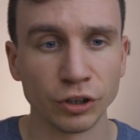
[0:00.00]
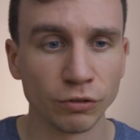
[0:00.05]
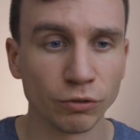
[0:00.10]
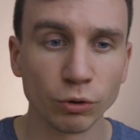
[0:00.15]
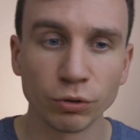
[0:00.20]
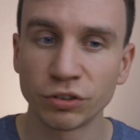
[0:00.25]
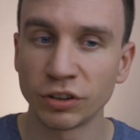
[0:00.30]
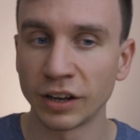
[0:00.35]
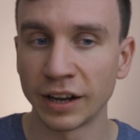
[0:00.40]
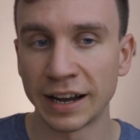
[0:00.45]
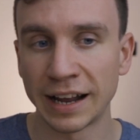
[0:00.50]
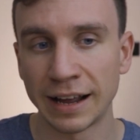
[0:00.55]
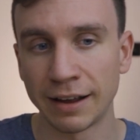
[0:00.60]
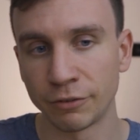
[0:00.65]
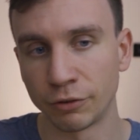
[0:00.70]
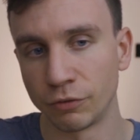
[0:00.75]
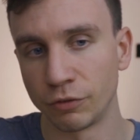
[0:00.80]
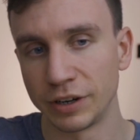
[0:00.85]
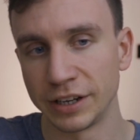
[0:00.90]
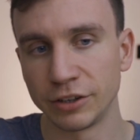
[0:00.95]
You're also going to
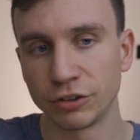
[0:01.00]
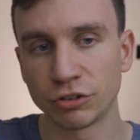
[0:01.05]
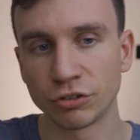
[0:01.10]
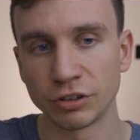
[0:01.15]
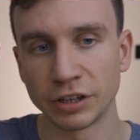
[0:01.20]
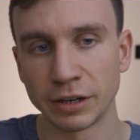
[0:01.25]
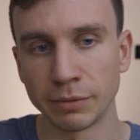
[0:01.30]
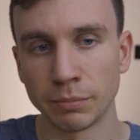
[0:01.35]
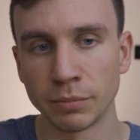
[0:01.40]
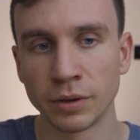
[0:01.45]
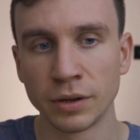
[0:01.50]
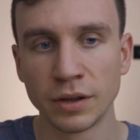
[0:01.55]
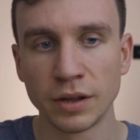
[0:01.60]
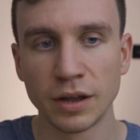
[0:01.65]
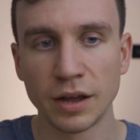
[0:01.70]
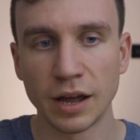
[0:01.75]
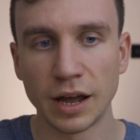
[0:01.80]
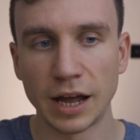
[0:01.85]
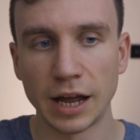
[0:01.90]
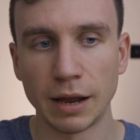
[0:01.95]
have a restream
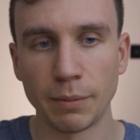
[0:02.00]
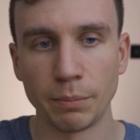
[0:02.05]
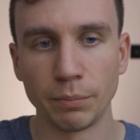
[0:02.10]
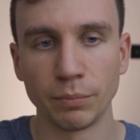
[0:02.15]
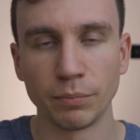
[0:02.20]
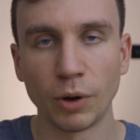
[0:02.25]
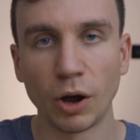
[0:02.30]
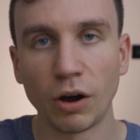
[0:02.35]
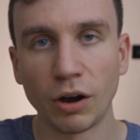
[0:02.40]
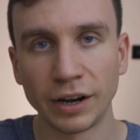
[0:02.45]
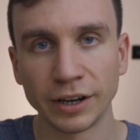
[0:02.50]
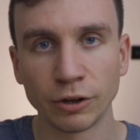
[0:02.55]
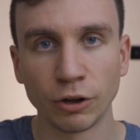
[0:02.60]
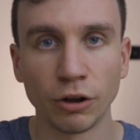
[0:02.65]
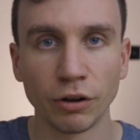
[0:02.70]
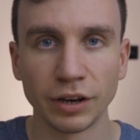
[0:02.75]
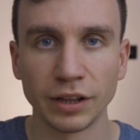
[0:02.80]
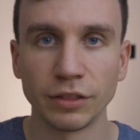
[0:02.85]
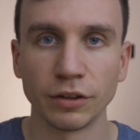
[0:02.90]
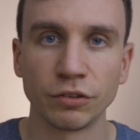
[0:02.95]
um,
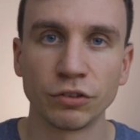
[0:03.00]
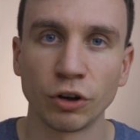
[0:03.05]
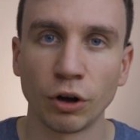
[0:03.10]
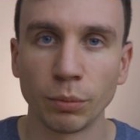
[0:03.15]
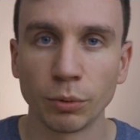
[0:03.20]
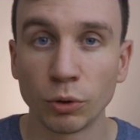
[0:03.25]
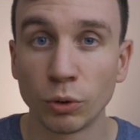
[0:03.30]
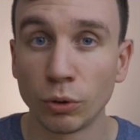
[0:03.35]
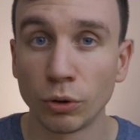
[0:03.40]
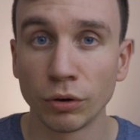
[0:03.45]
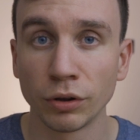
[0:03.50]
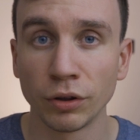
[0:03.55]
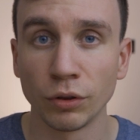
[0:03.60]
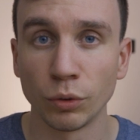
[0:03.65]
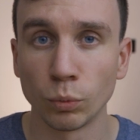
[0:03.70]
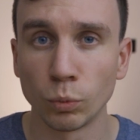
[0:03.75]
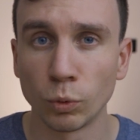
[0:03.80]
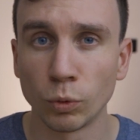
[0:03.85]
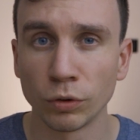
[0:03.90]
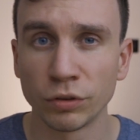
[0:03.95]
icon in the top corner,
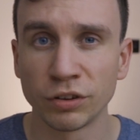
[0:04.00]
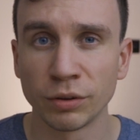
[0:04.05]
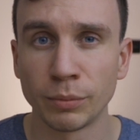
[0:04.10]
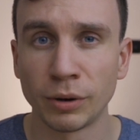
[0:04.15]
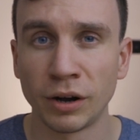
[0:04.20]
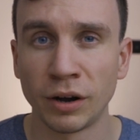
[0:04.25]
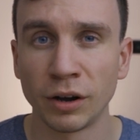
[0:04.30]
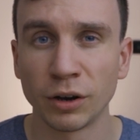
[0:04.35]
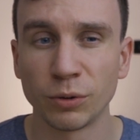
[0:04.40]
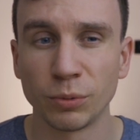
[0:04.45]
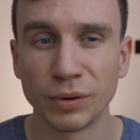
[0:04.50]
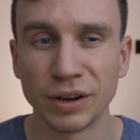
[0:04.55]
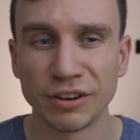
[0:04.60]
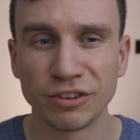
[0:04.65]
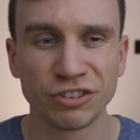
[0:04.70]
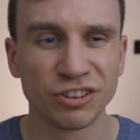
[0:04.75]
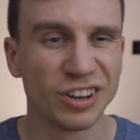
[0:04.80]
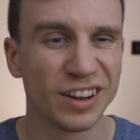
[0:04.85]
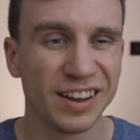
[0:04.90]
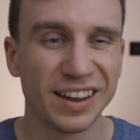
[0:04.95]
the watermark,
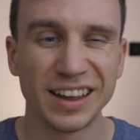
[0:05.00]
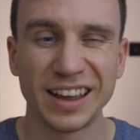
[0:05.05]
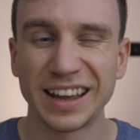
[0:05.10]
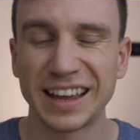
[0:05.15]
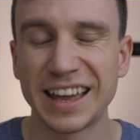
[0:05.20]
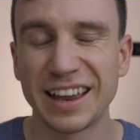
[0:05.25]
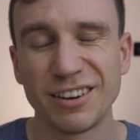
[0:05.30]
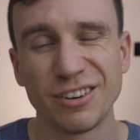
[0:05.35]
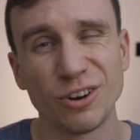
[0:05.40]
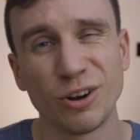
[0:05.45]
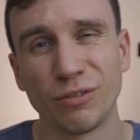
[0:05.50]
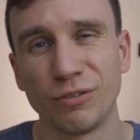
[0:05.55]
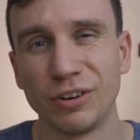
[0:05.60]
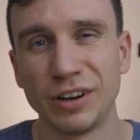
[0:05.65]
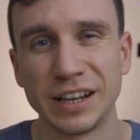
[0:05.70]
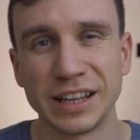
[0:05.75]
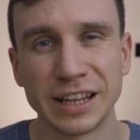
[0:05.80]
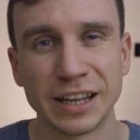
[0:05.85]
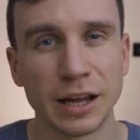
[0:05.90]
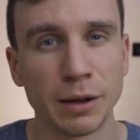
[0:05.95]
which again, not
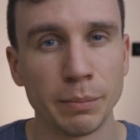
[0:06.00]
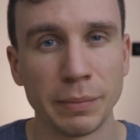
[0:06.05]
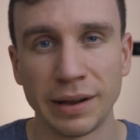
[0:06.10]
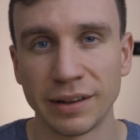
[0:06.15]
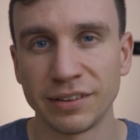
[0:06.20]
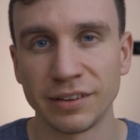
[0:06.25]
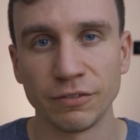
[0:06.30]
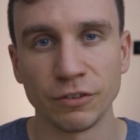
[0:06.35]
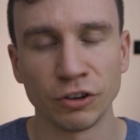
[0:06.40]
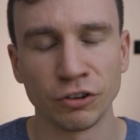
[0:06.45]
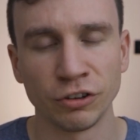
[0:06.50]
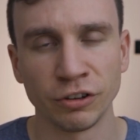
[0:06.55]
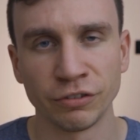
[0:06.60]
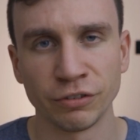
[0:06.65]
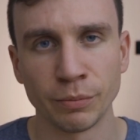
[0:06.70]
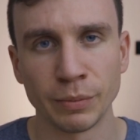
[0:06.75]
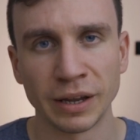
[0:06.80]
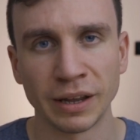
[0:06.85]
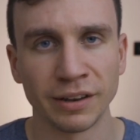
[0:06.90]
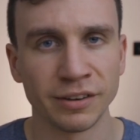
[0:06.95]
really a massive issue
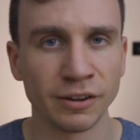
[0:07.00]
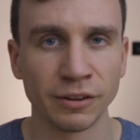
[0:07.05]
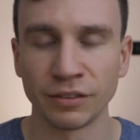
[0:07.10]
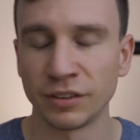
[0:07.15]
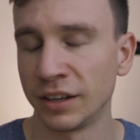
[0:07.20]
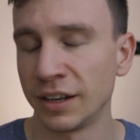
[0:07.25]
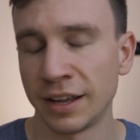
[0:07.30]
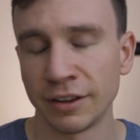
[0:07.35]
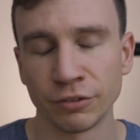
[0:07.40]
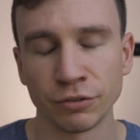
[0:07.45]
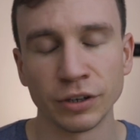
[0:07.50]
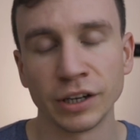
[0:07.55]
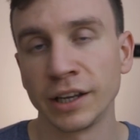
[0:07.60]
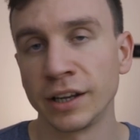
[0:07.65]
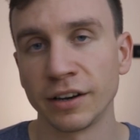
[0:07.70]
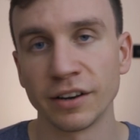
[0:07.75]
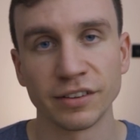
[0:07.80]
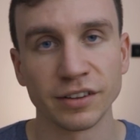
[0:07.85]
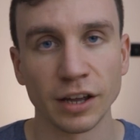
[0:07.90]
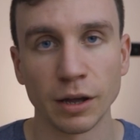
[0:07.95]
for me. I don't think that's really
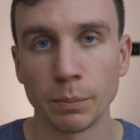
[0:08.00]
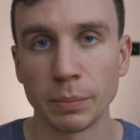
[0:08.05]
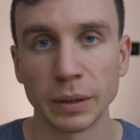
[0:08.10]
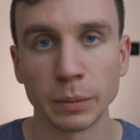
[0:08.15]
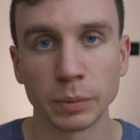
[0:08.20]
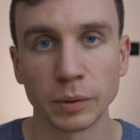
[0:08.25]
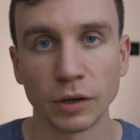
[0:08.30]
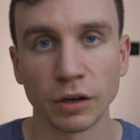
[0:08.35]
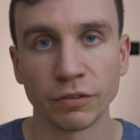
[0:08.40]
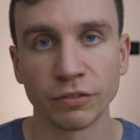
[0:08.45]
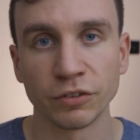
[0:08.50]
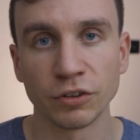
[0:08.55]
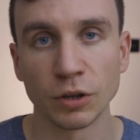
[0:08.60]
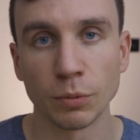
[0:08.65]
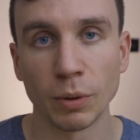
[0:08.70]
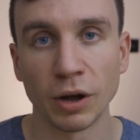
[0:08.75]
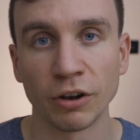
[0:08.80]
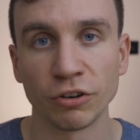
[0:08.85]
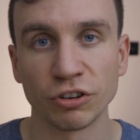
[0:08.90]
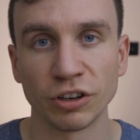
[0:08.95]
going to turn people off
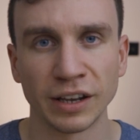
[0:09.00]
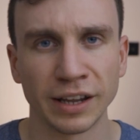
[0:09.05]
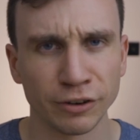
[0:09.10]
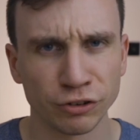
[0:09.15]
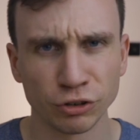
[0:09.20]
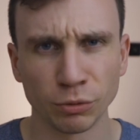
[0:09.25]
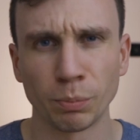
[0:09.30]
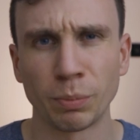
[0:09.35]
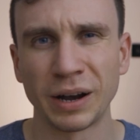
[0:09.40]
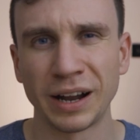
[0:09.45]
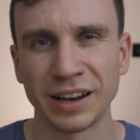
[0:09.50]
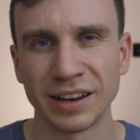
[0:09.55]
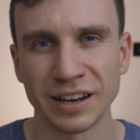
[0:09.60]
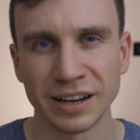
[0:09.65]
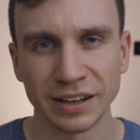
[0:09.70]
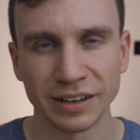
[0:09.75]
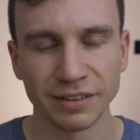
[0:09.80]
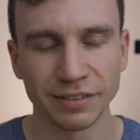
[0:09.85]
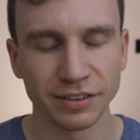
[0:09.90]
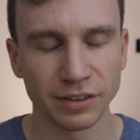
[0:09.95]
too much unless your
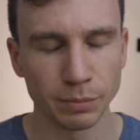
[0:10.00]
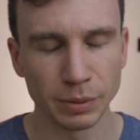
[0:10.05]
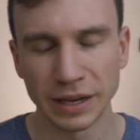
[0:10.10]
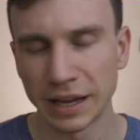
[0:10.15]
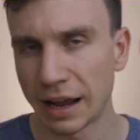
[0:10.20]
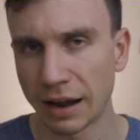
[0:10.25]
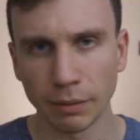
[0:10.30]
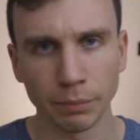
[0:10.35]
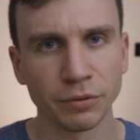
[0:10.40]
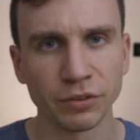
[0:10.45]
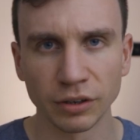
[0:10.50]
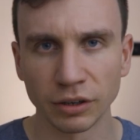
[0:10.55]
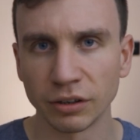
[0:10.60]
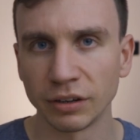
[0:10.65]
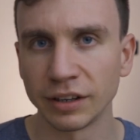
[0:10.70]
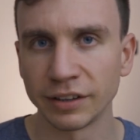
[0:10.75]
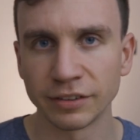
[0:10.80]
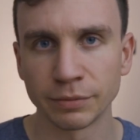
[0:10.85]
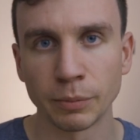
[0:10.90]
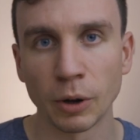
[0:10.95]
branding needs to be
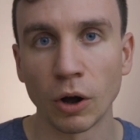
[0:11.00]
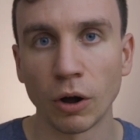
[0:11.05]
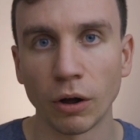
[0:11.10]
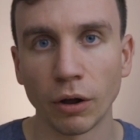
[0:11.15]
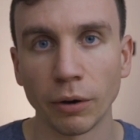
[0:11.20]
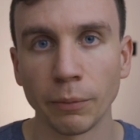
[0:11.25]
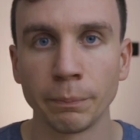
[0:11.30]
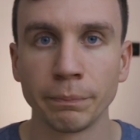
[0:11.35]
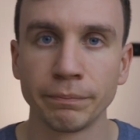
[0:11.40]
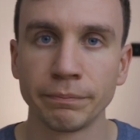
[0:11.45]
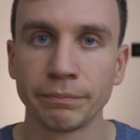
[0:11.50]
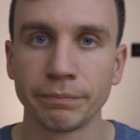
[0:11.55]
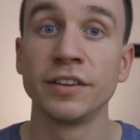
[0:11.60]
absolutely spot on.